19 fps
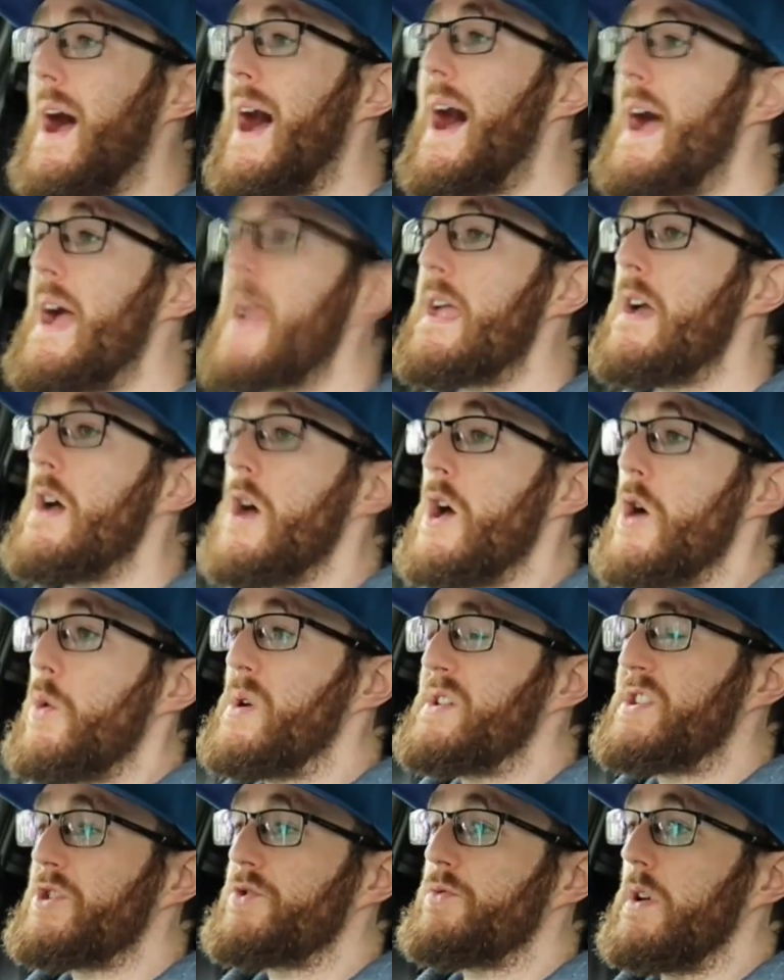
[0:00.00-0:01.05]
high,
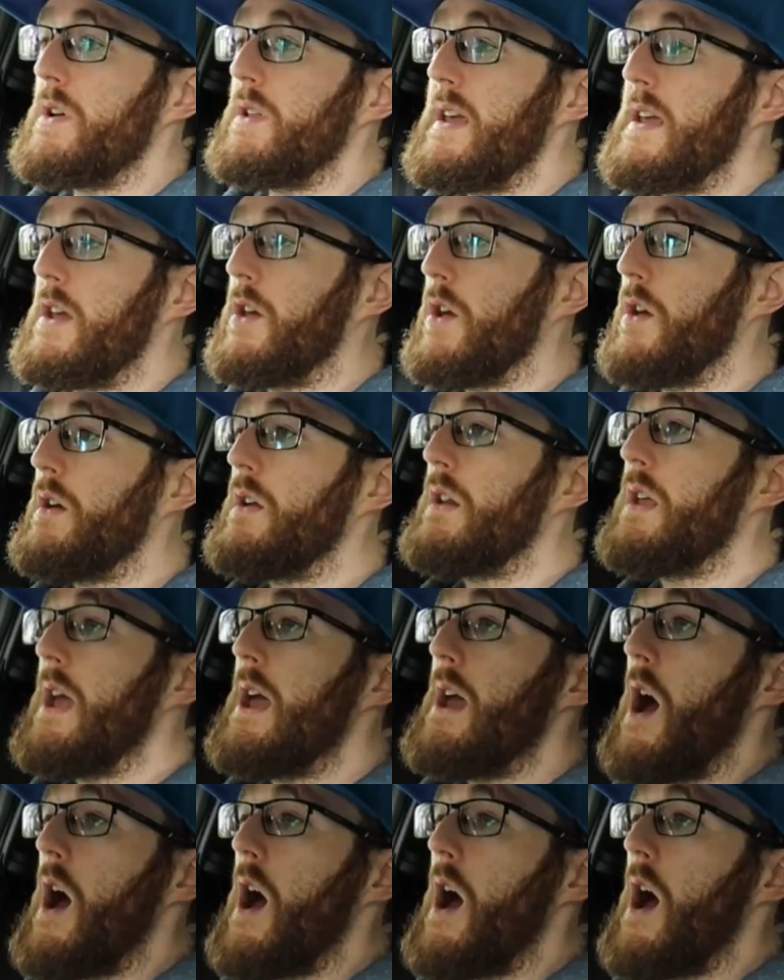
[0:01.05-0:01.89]
which is really good.